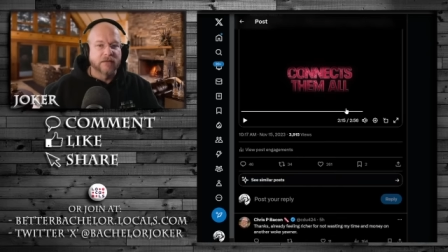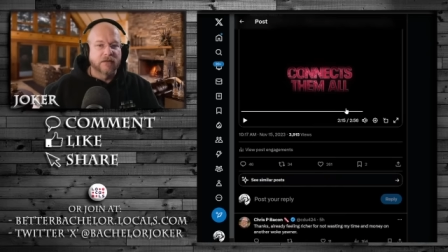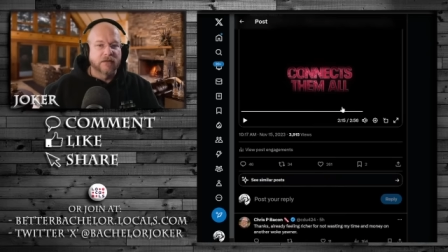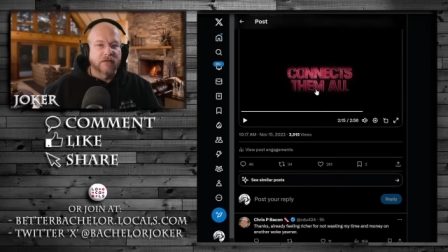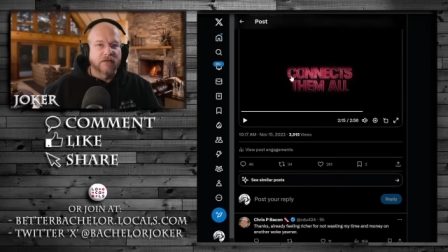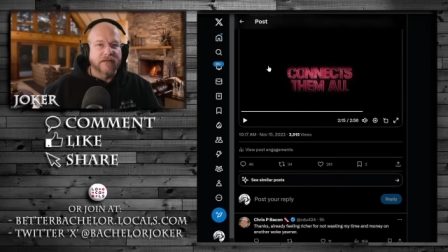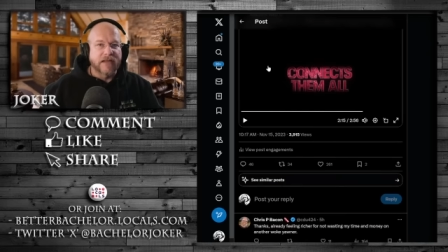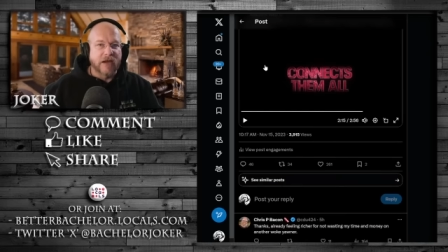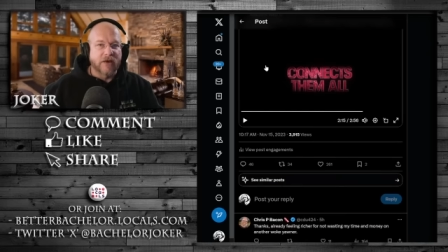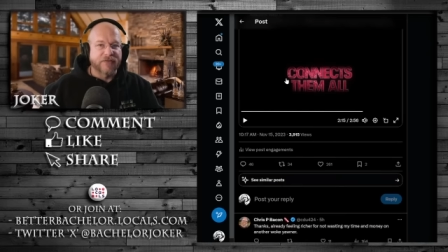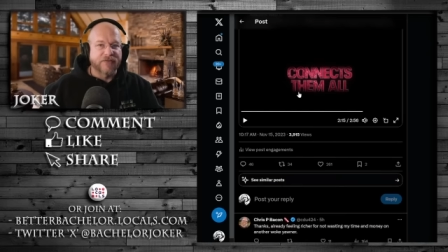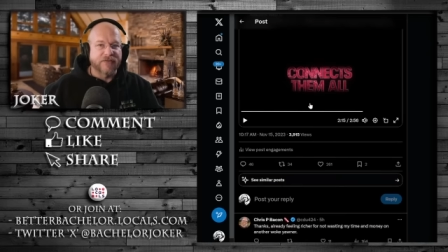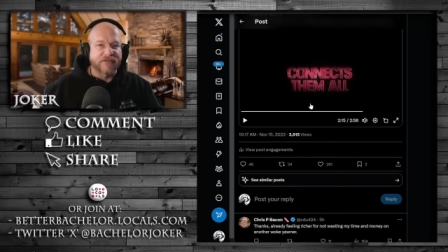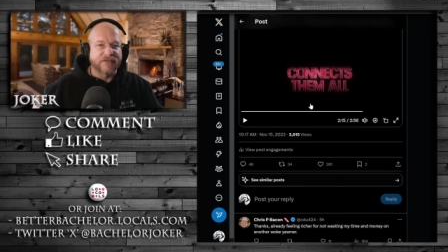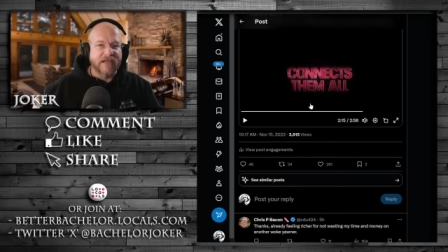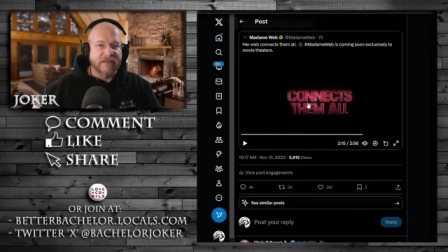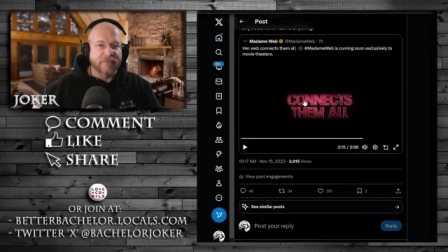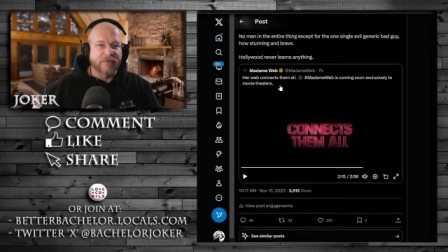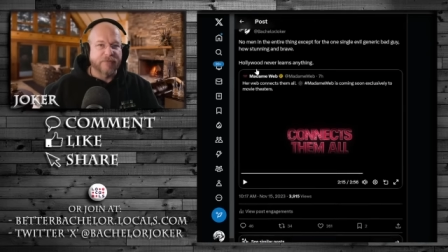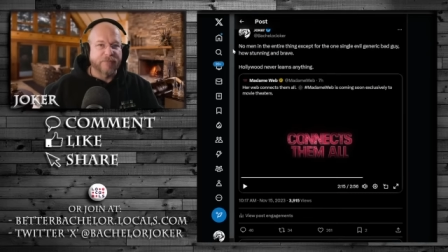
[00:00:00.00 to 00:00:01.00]
Now, at the
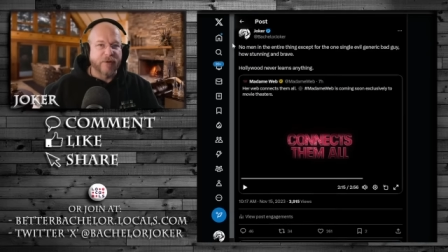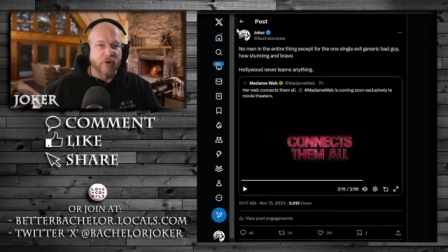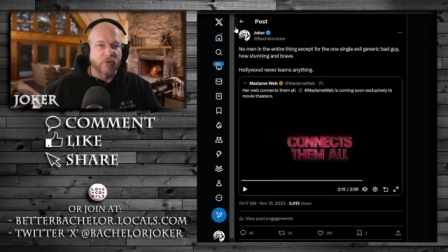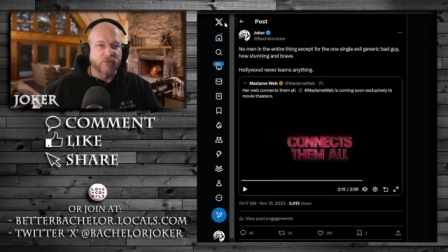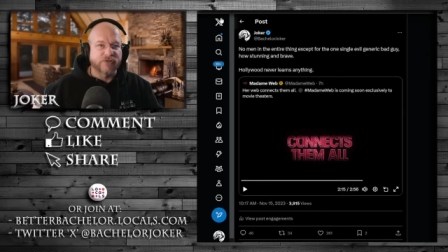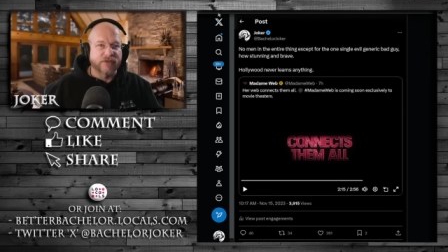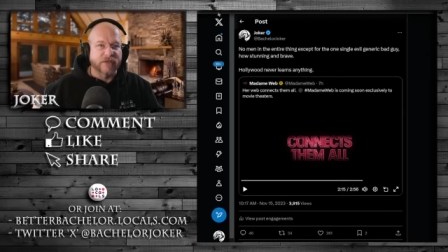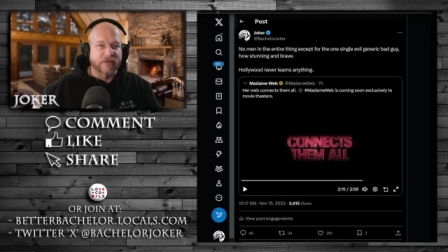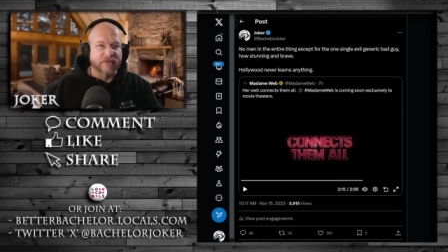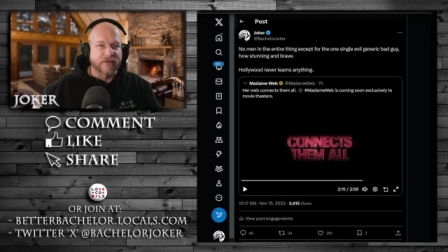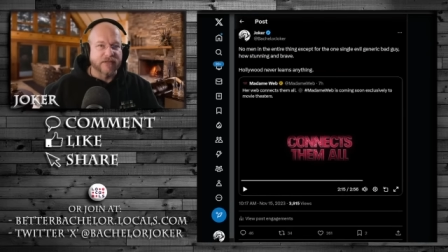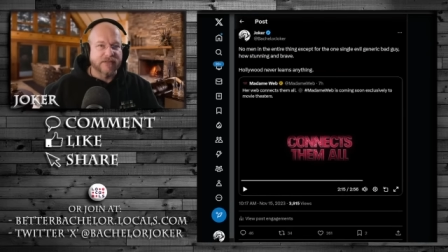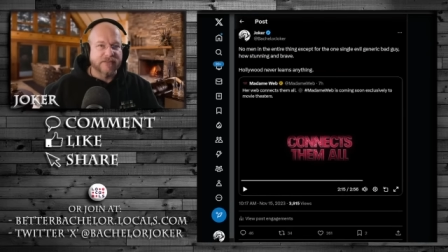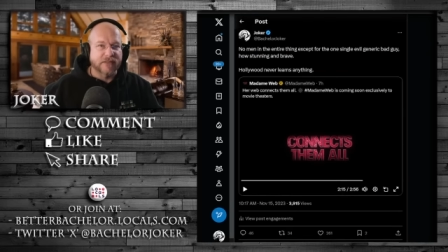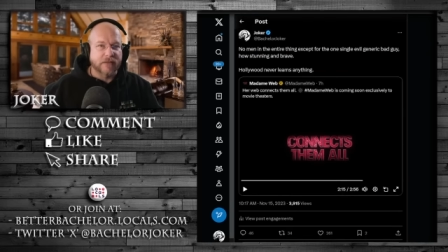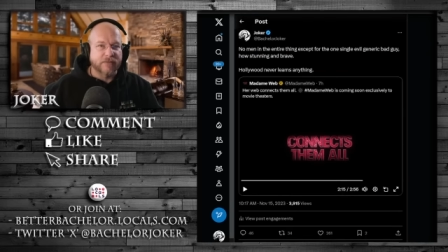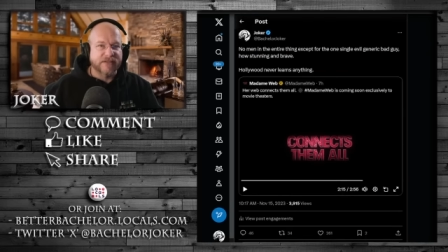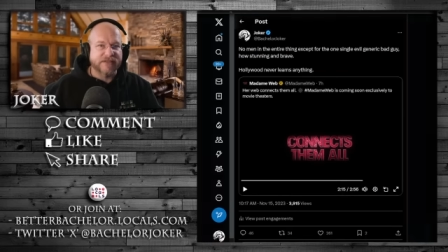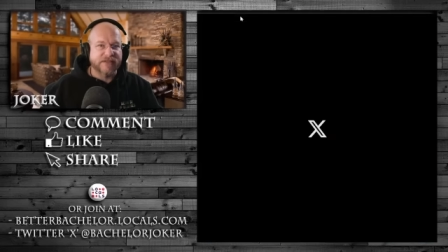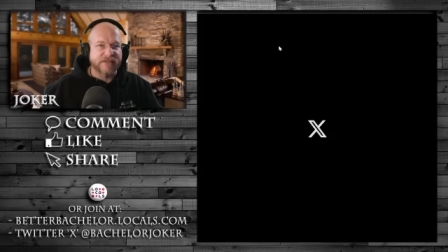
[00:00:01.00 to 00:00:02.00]
time of posting this,
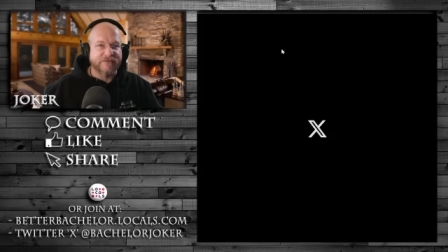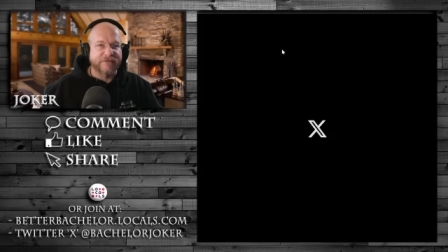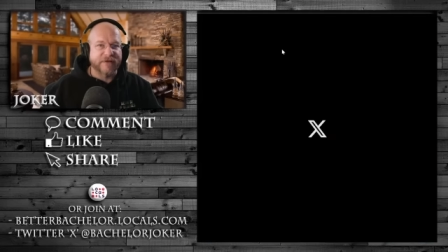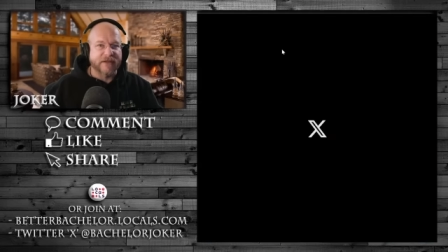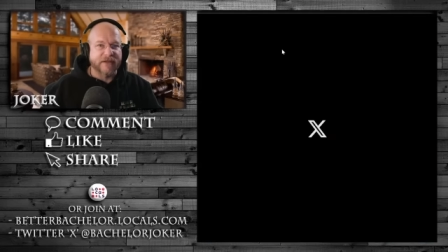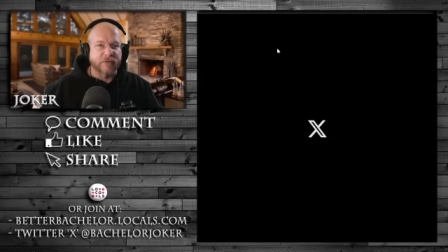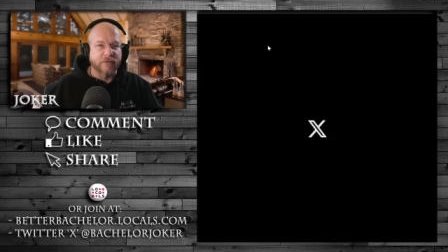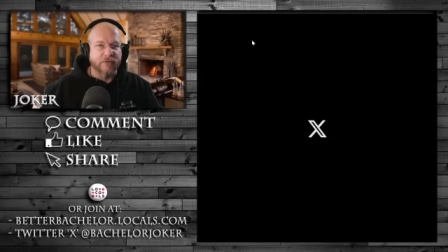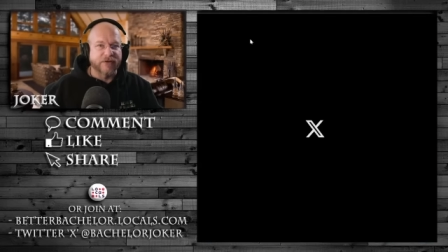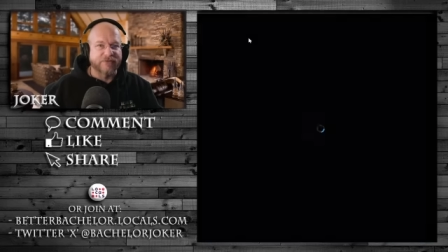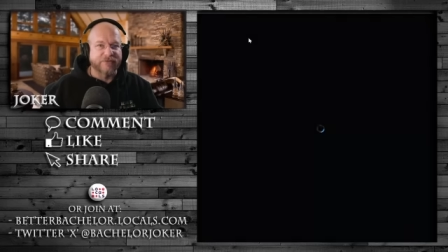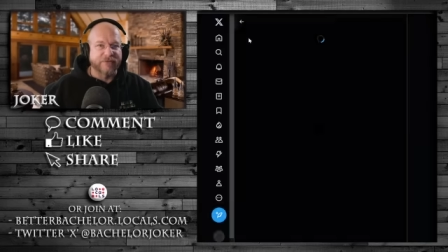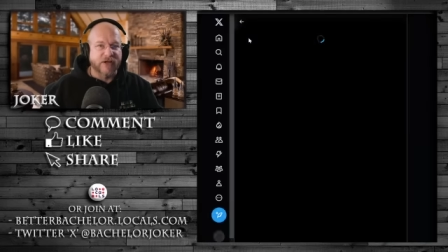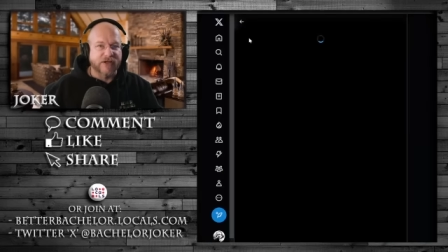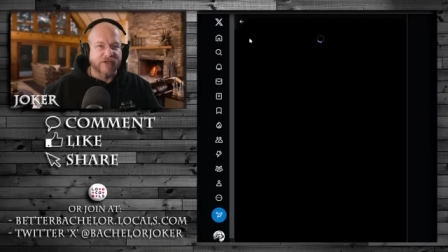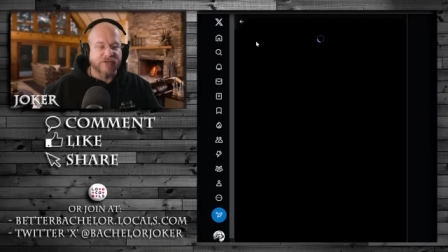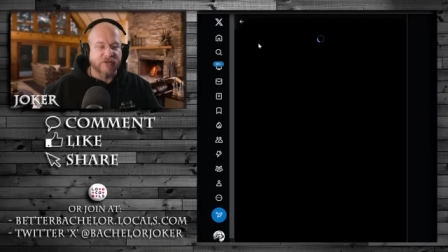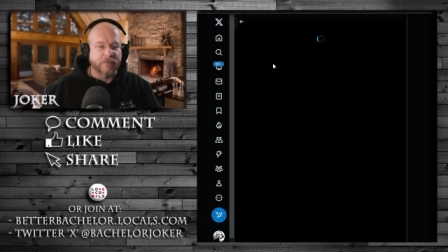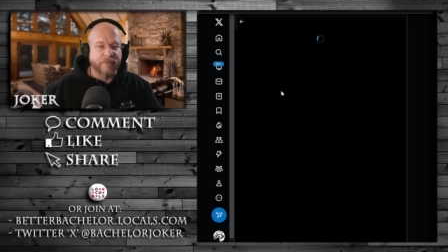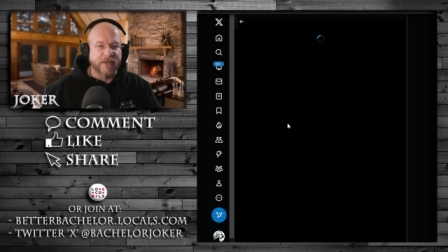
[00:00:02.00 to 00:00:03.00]
let me see if I can
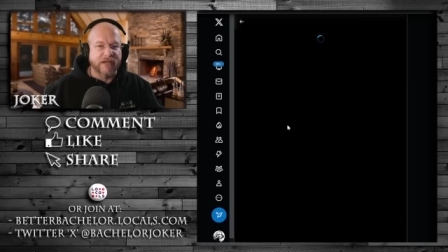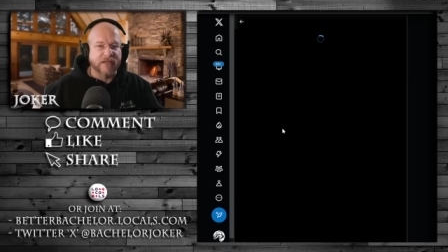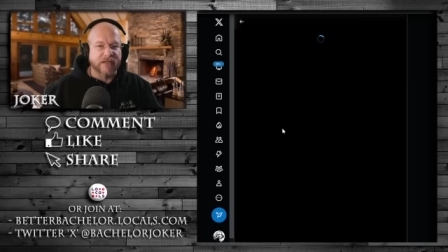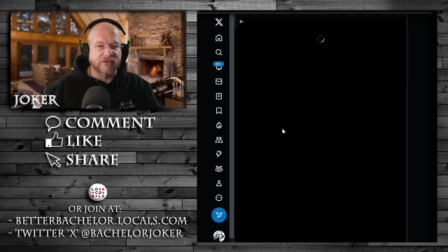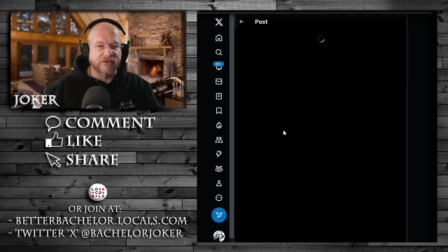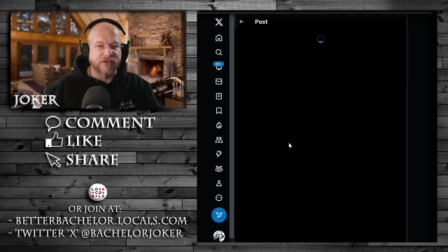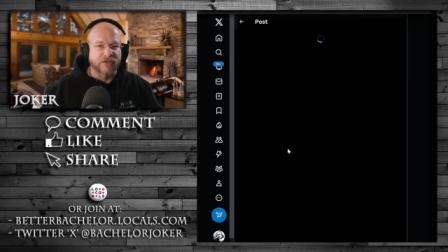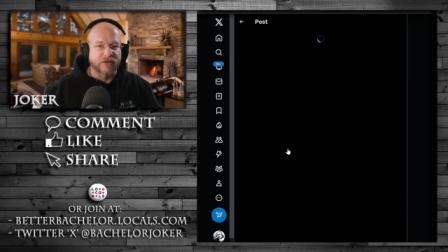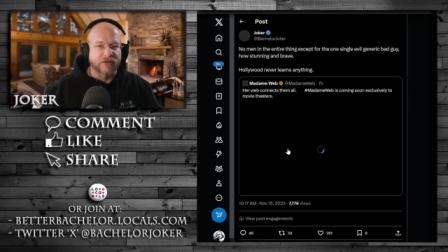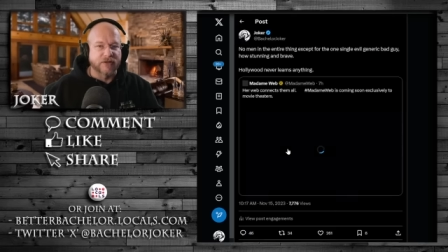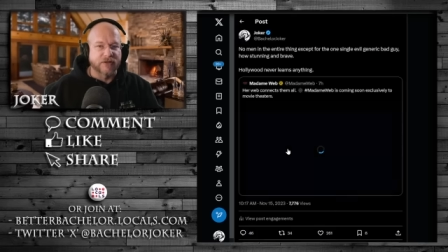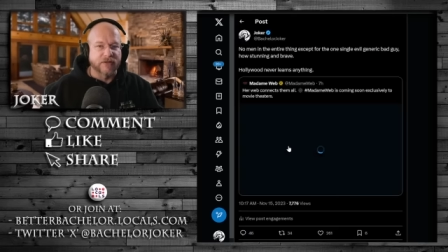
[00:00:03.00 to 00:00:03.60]
refresh the page here,